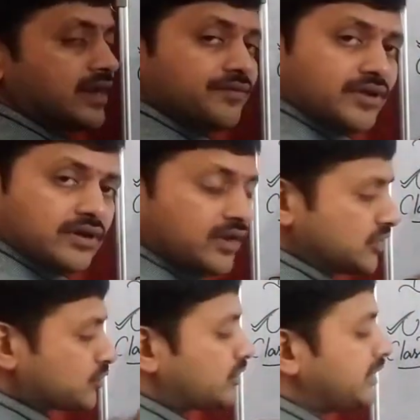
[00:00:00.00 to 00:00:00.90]
11,
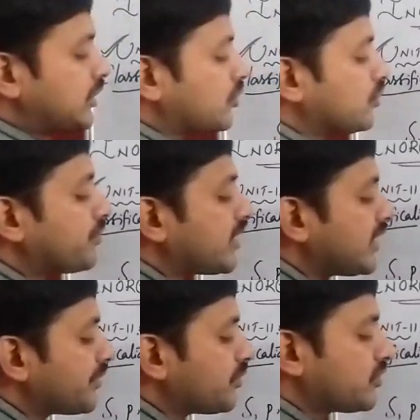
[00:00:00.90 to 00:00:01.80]
so need not to
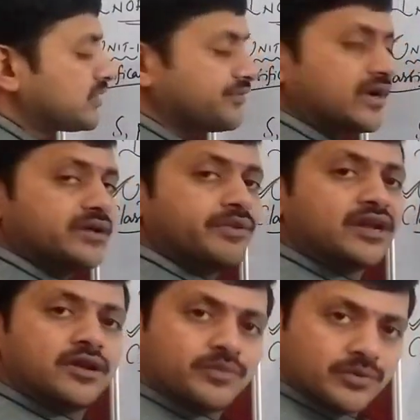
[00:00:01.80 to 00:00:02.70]
worry about the
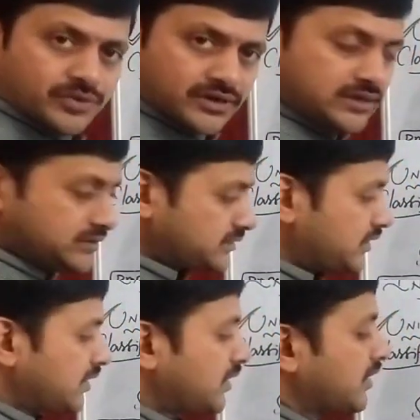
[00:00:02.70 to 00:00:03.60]
fundamental properties.
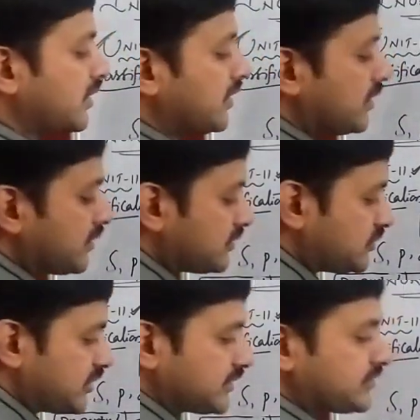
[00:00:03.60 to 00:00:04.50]

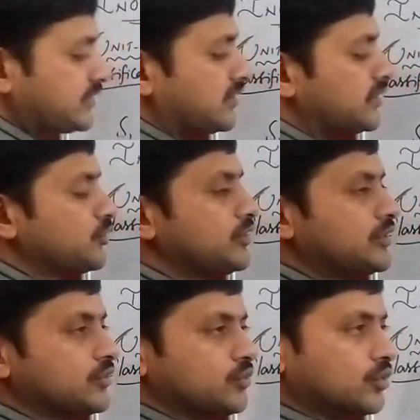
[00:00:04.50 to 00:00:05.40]
Just you
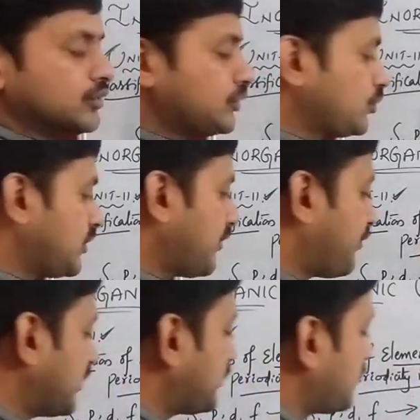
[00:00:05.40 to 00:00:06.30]
need to go through the
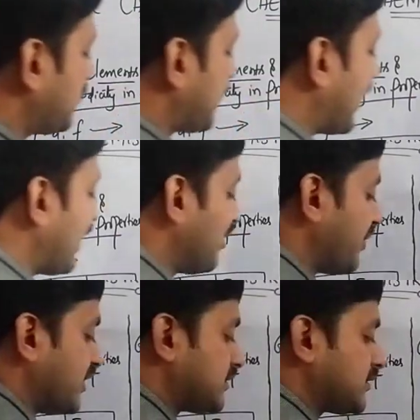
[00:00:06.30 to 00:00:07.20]
first 10
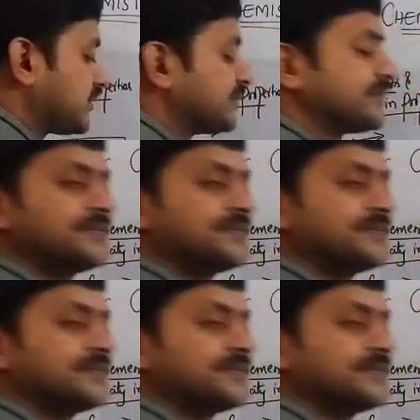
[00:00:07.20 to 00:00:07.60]
elements